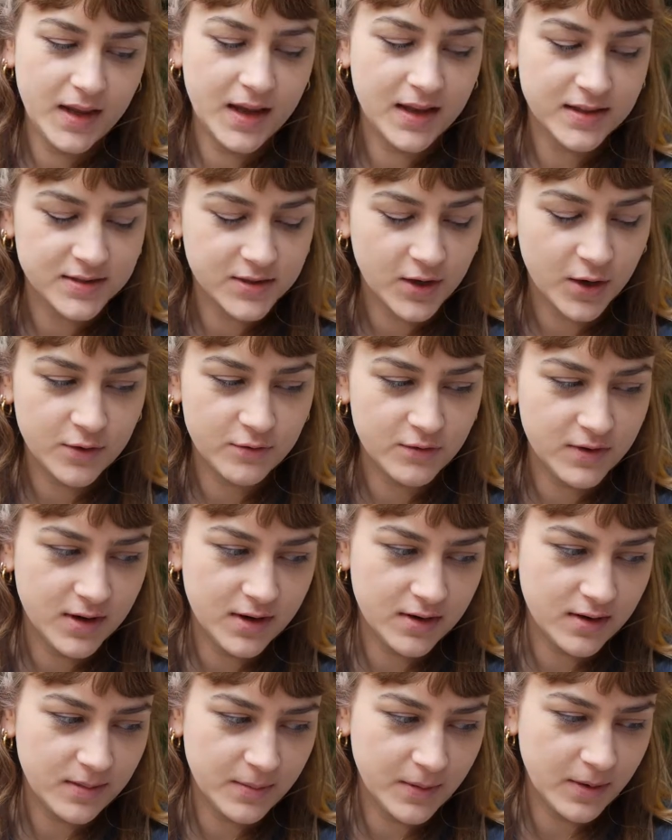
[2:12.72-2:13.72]
Yeah, it's going really
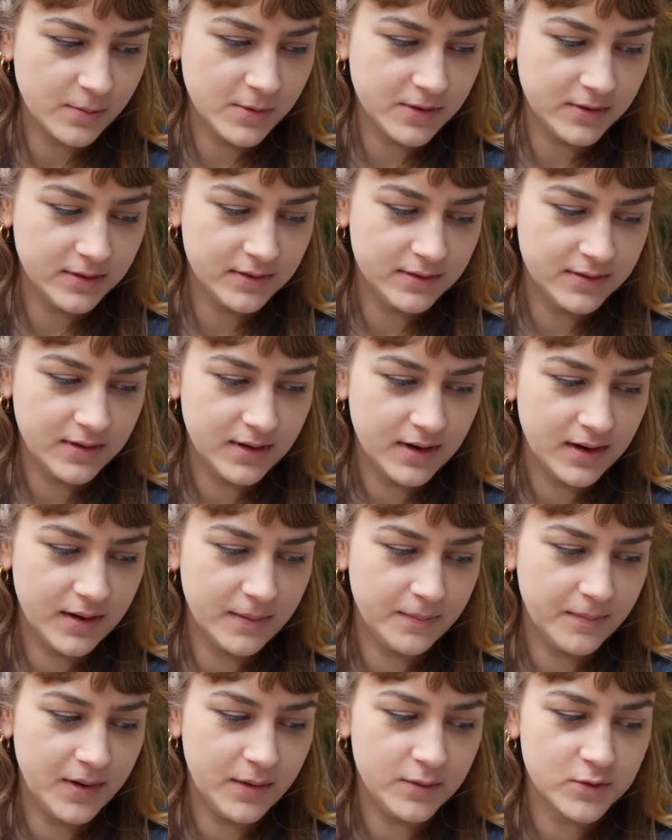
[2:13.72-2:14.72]
good at the moment.
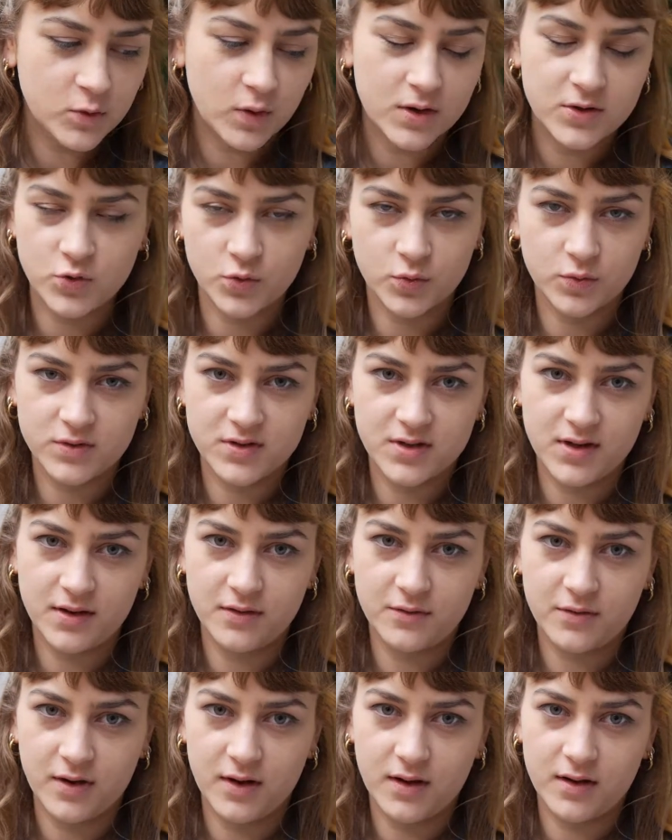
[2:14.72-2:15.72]
It was quite daunting
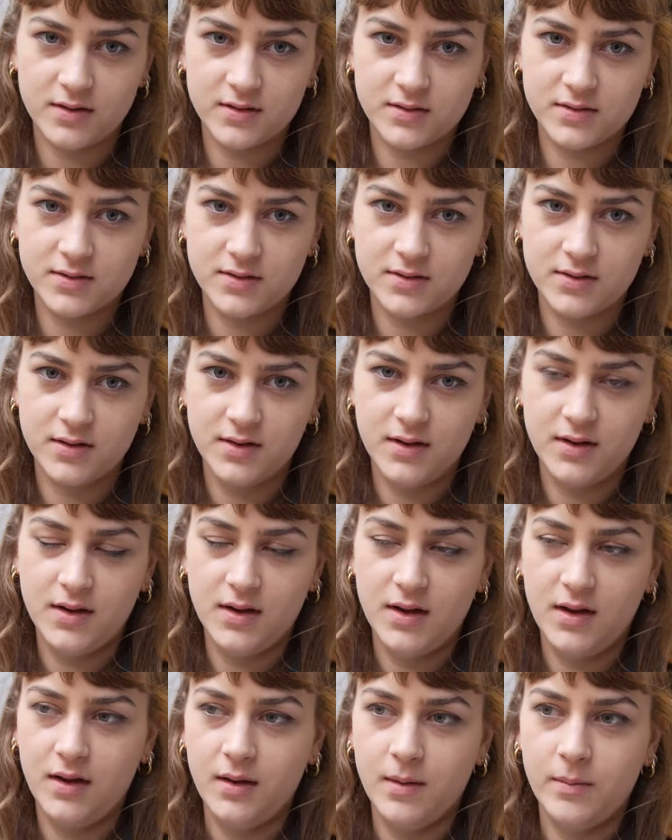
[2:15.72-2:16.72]
at first,
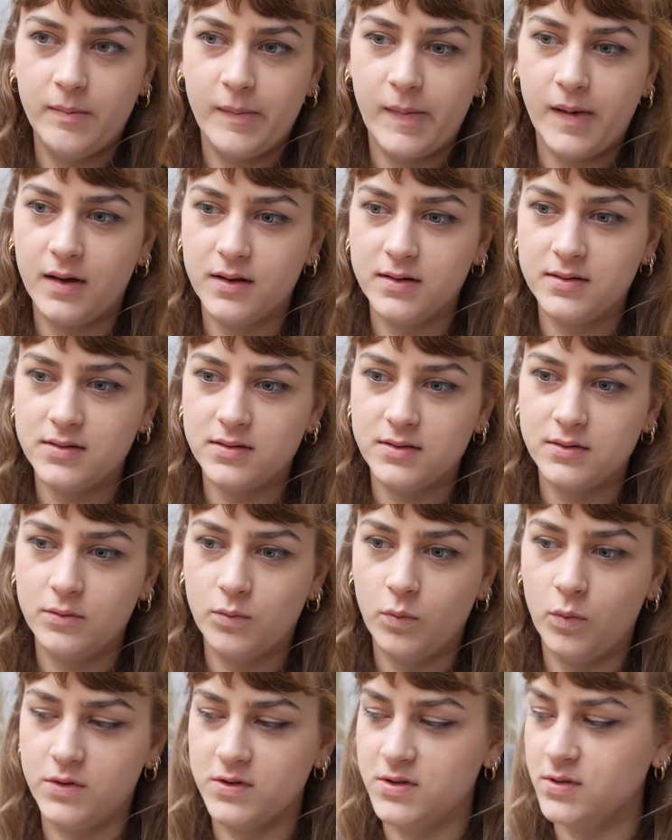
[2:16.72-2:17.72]
but
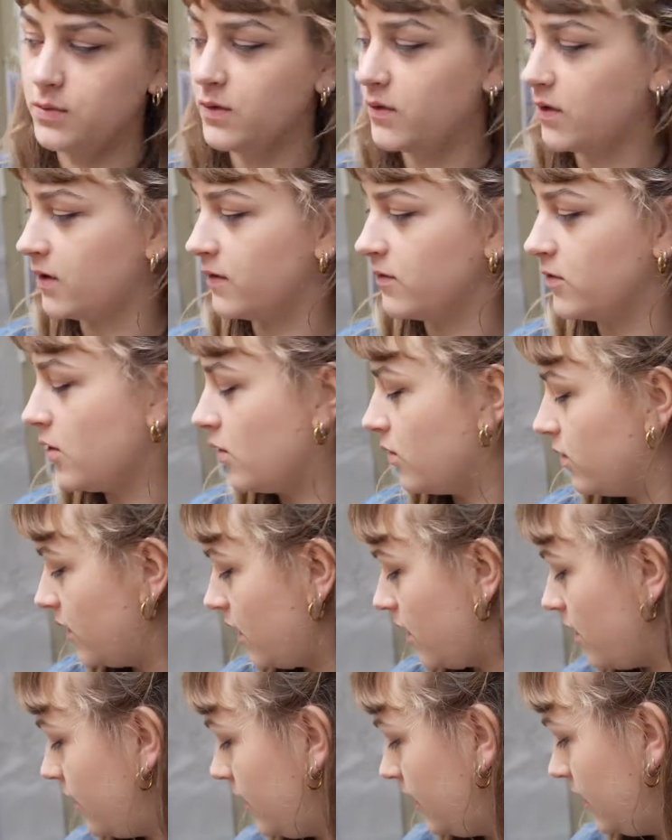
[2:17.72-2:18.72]
once we kind of gotten
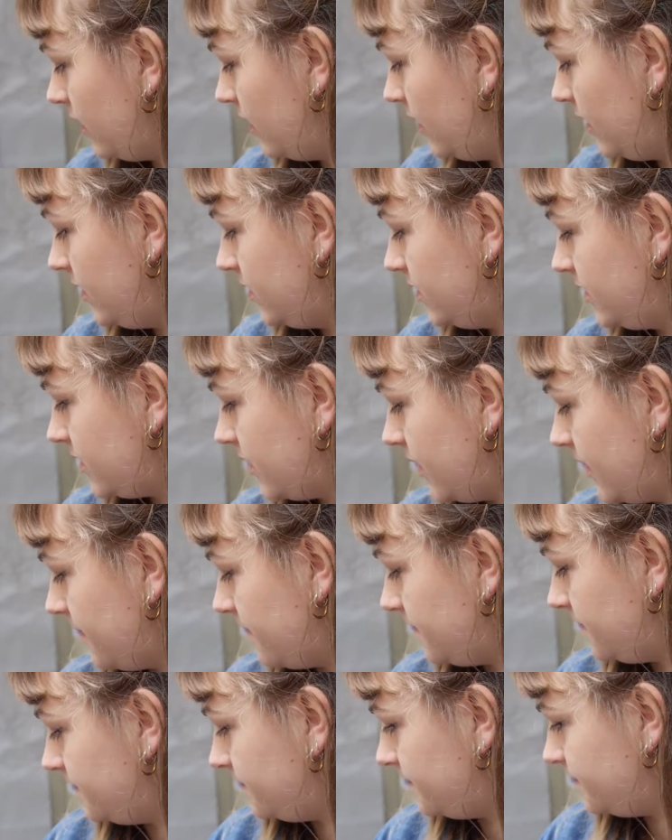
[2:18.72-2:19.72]
going, it's
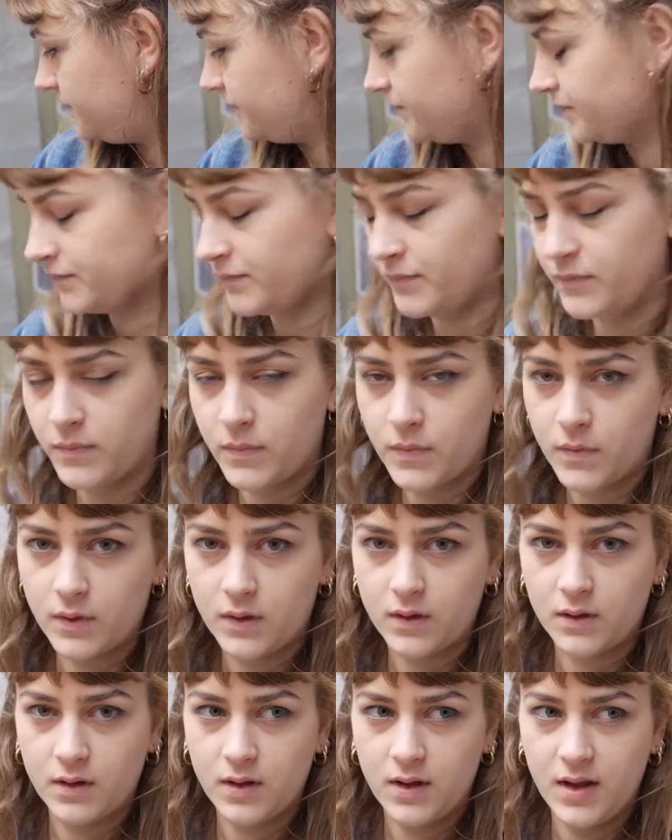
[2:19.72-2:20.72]

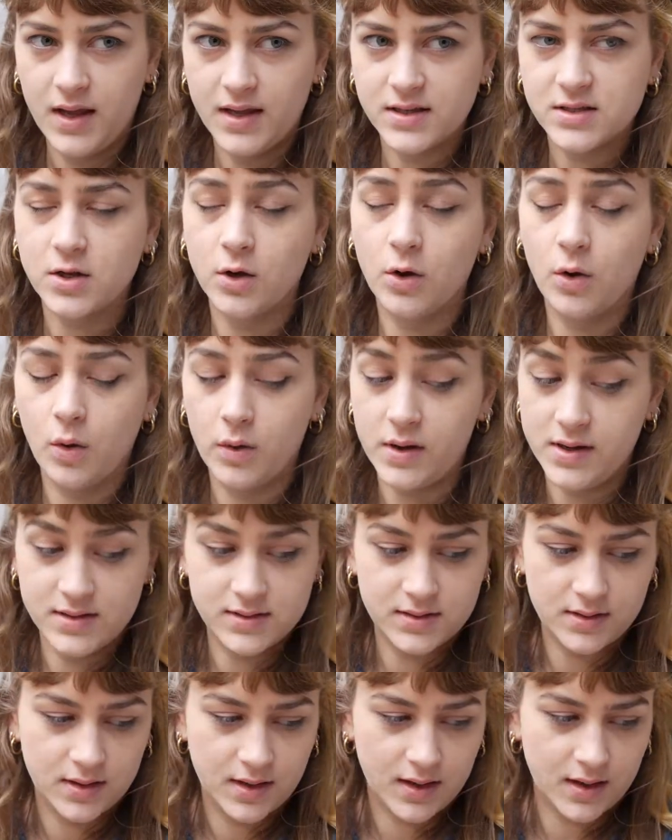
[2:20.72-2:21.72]
a lot
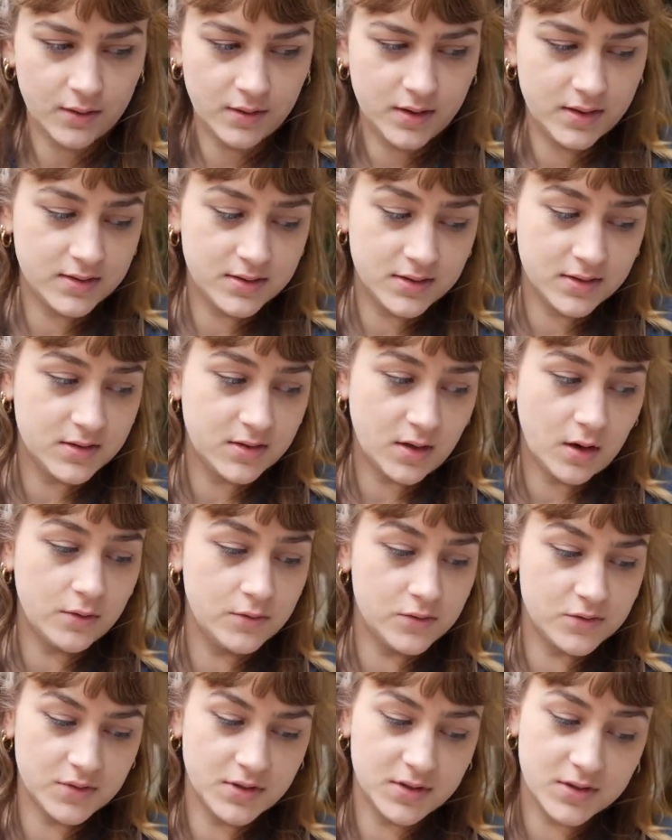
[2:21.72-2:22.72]
easier now, and the
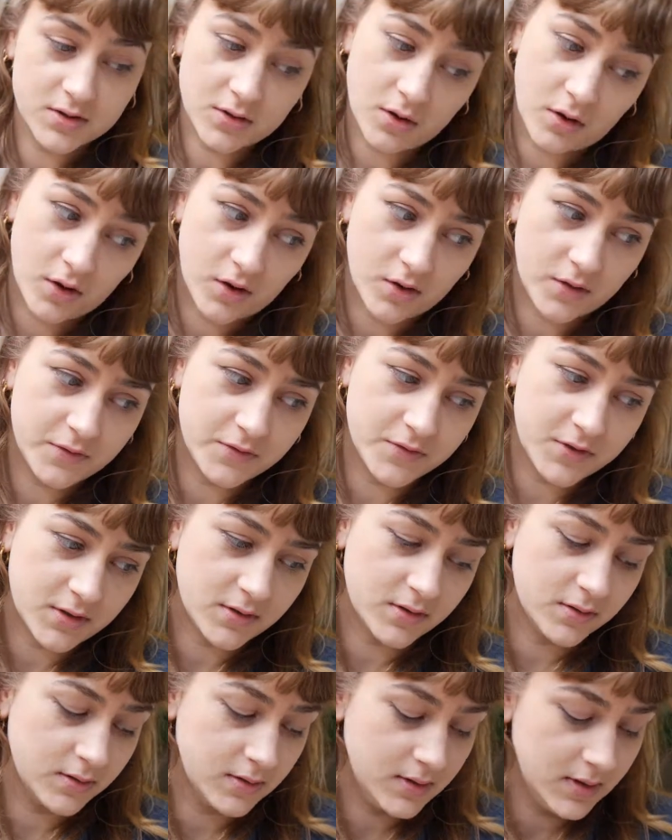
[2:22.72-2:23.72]
stone's really soft,
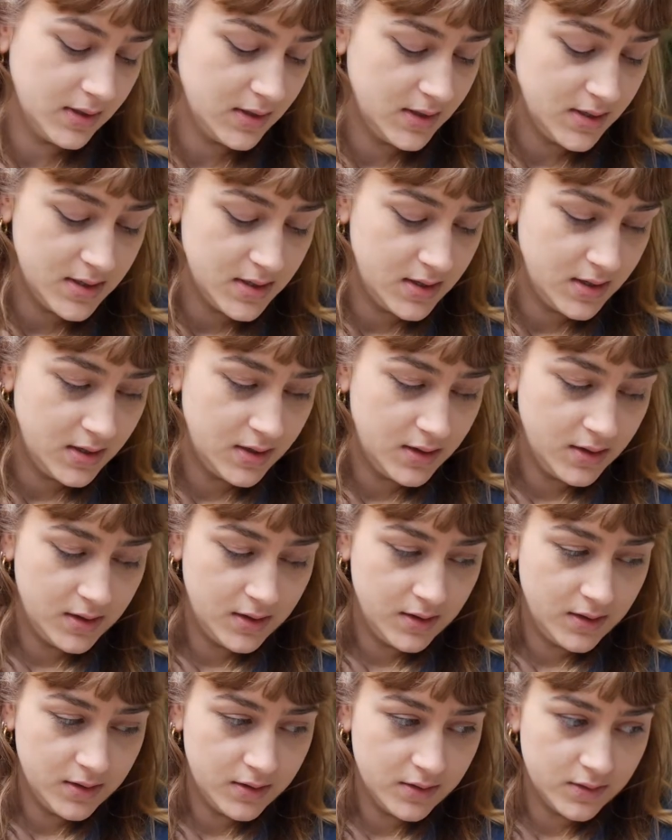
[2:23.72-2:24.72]
and
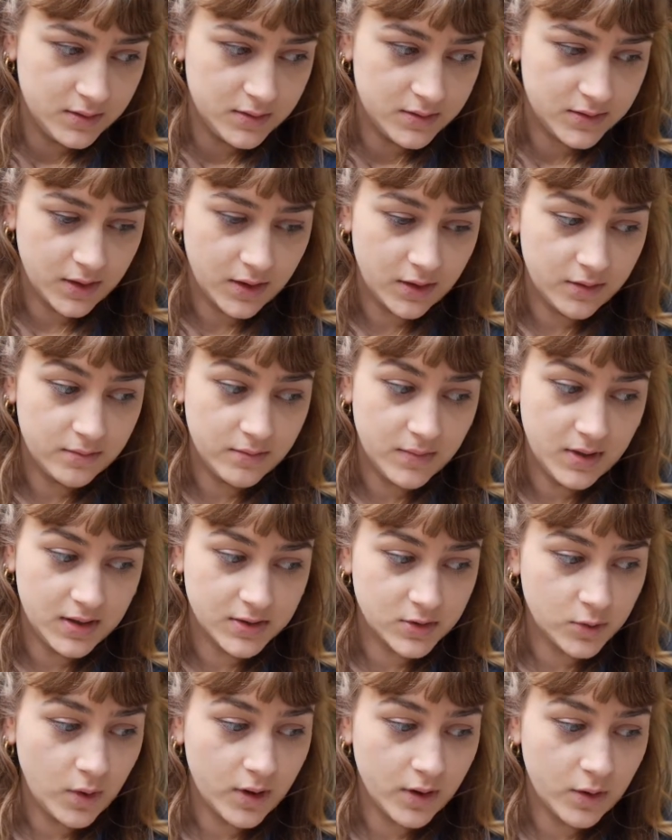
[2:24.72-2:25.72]
so
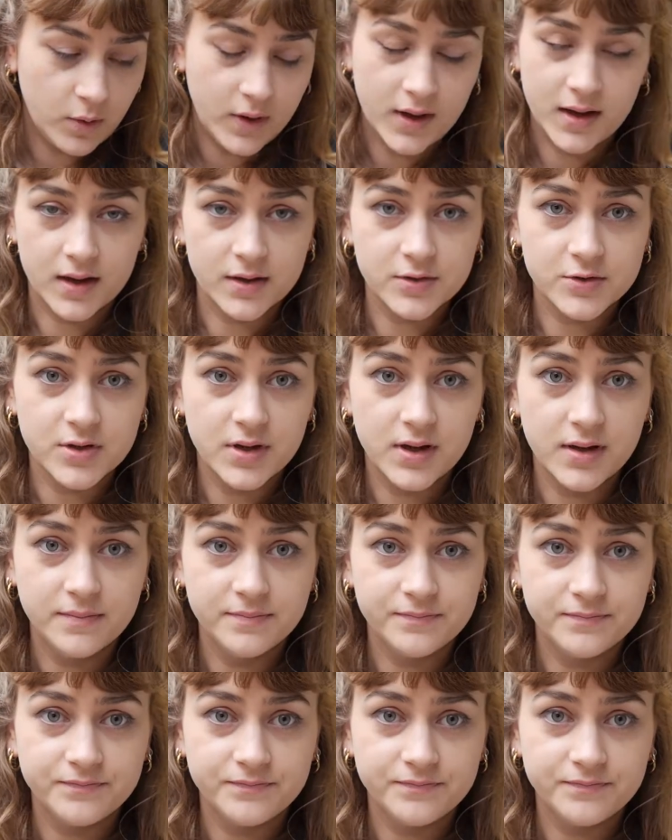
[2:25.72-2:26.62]
it's quite quick actually.